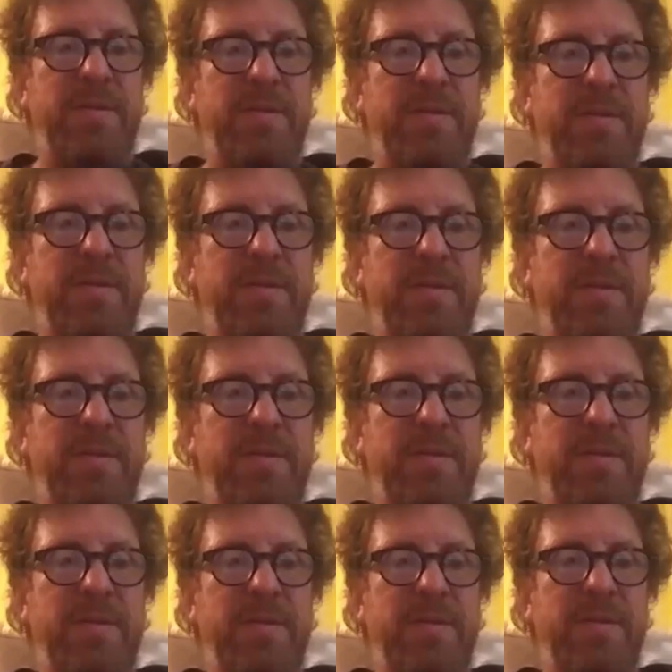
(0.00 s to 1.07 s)
They then
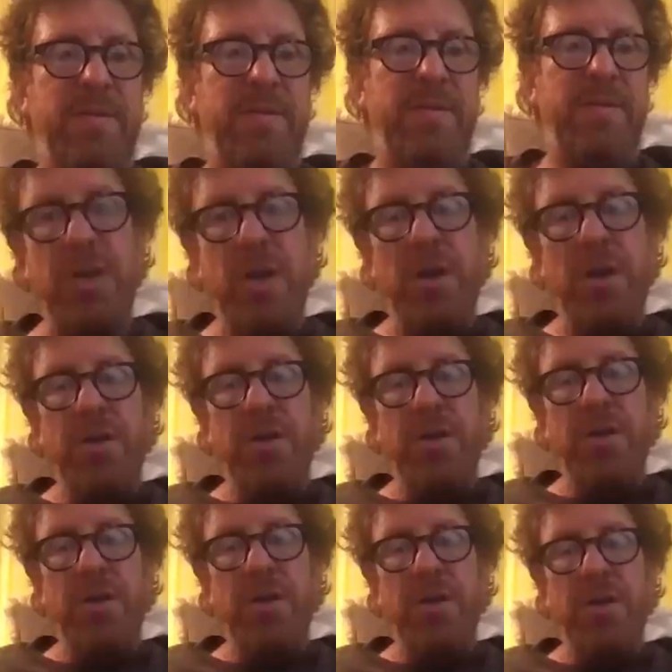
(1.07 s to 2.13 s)
used research
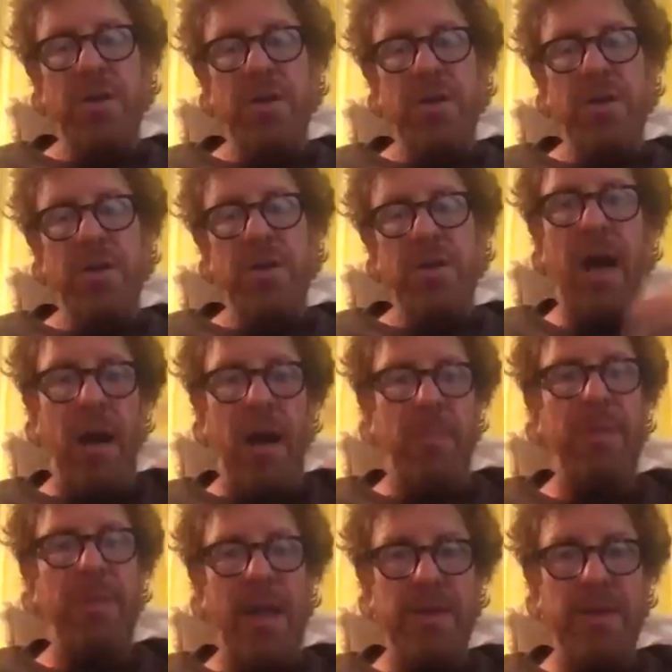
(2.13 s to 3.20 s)
to back
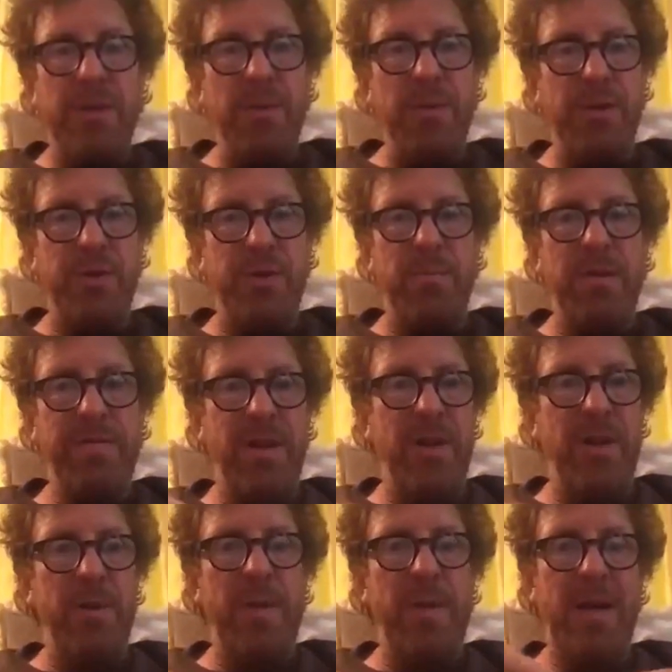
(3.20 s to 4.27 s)
up their intuition, but
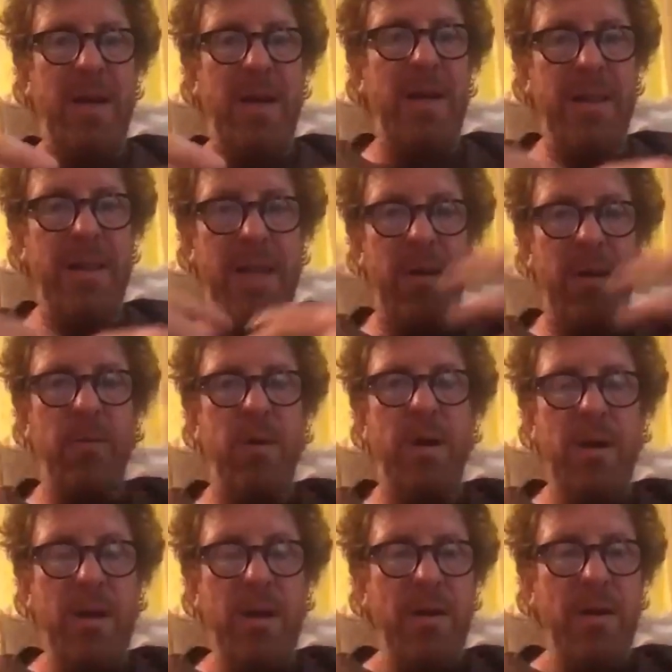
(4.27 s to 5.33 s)
fundamentally they
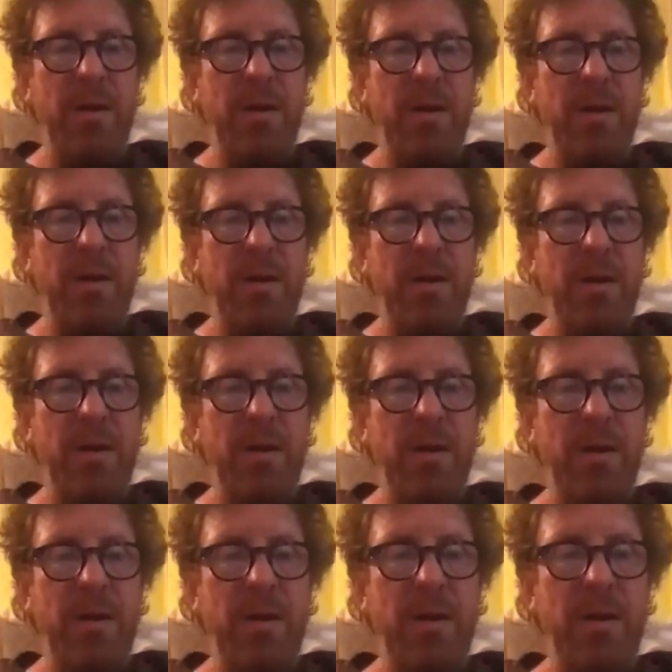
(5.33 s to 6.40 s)
were
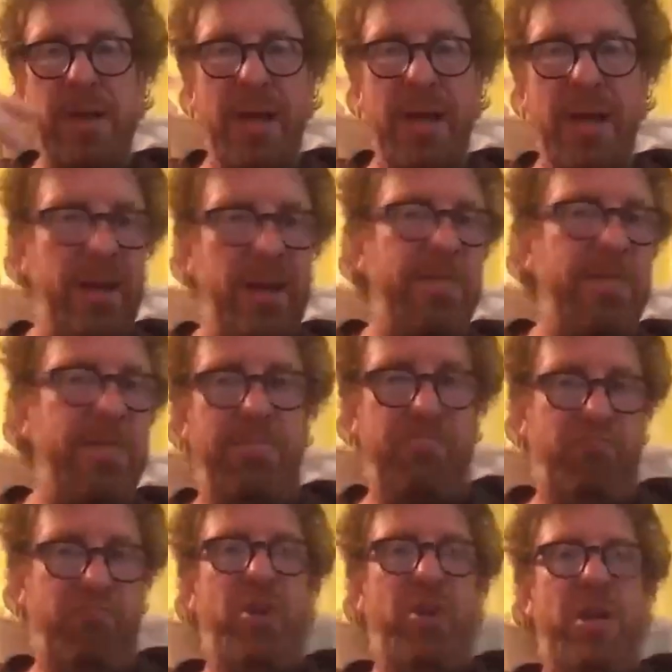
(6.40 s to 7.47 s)
operating on a kind of,
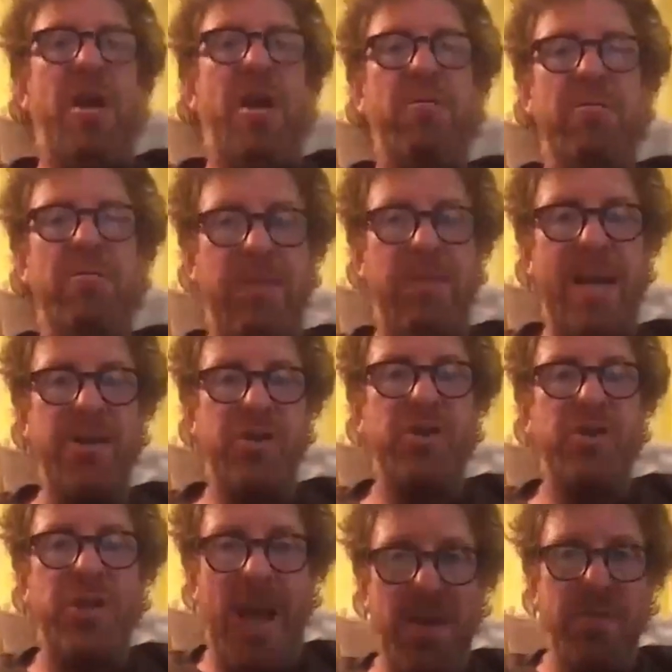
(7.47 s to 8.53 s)
you know, they
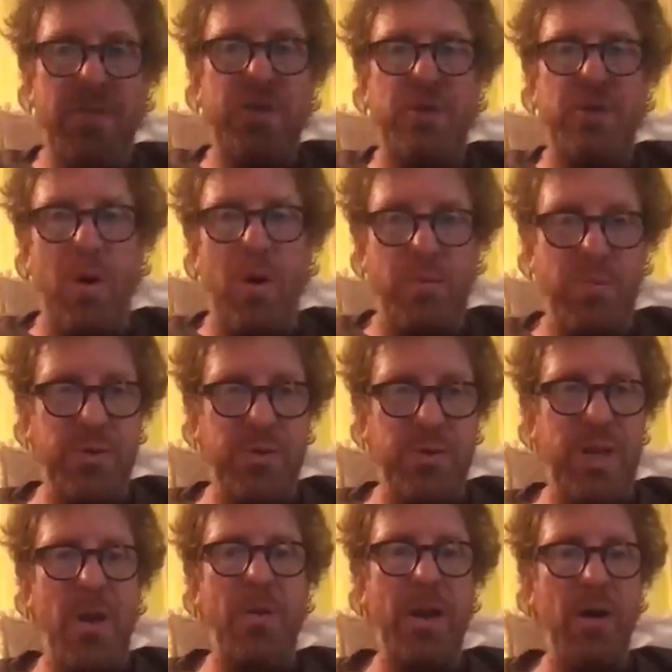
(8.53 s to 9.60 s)
sensed what was
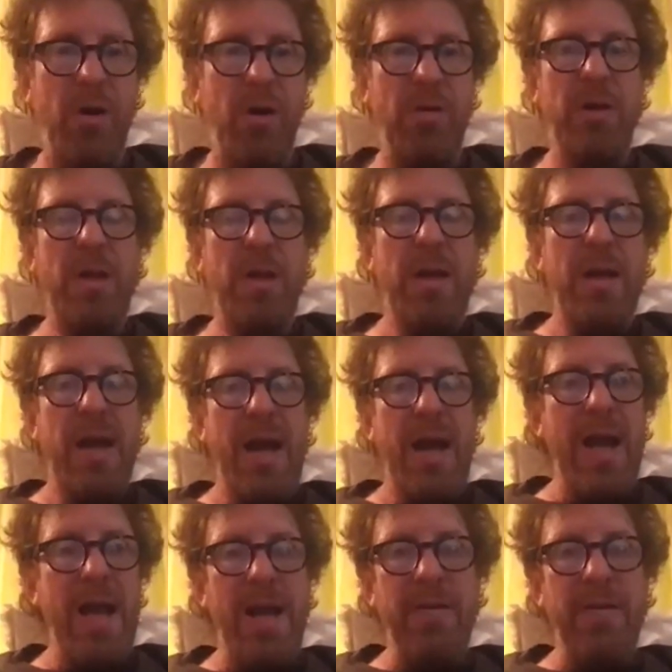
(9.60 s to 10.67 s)
going on.
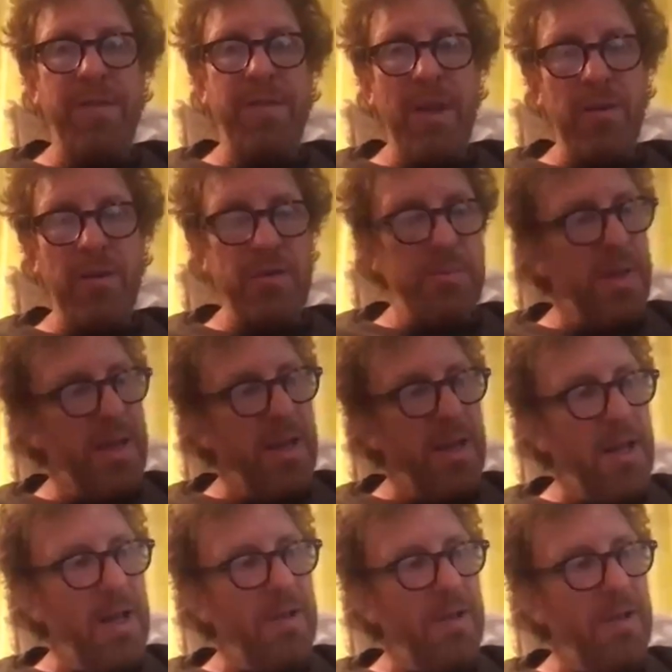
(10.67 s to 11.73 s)
It feels to
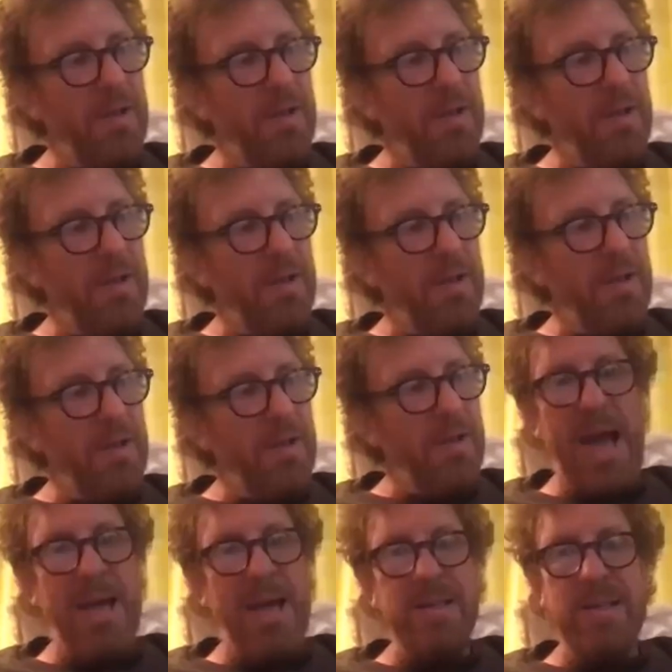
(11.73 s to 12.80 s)
me as if
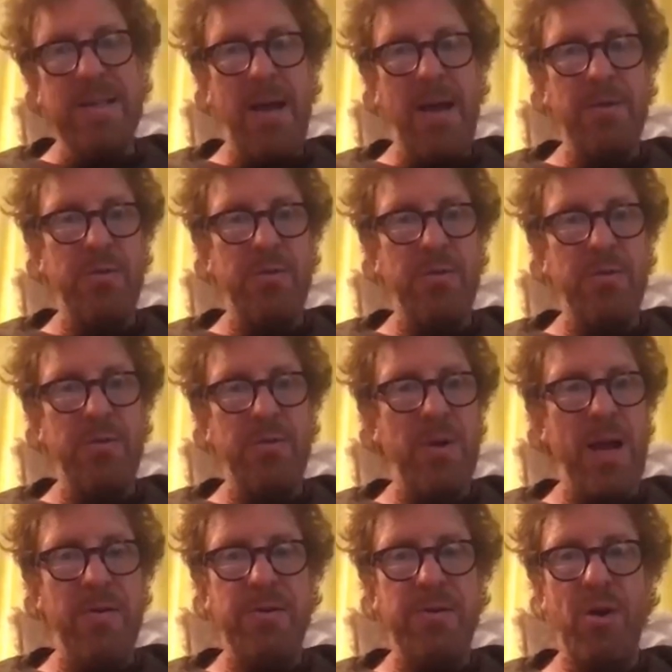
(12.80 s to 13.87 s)
that is now as rare
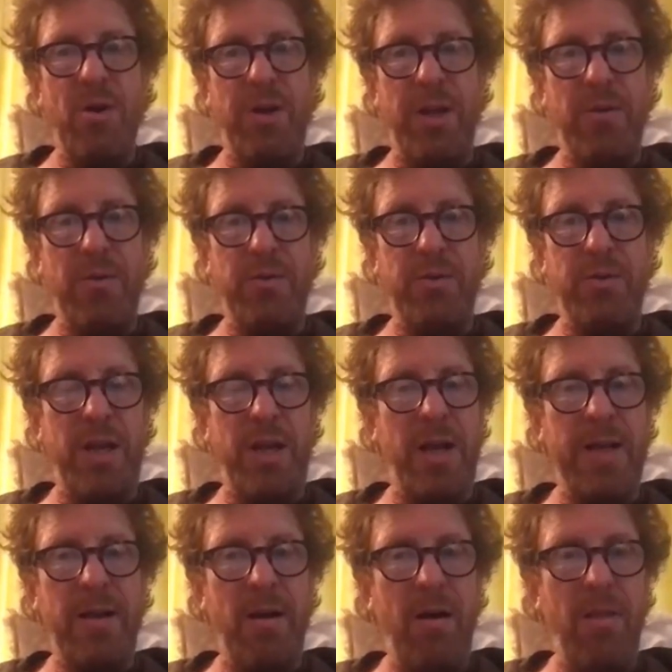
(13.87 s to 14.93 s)
as rocking horse shit. I
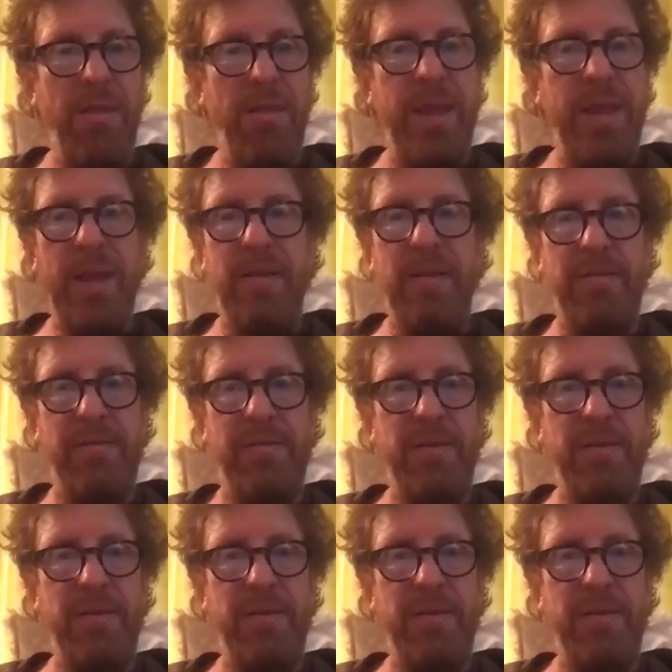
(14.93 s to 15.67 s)
can't think of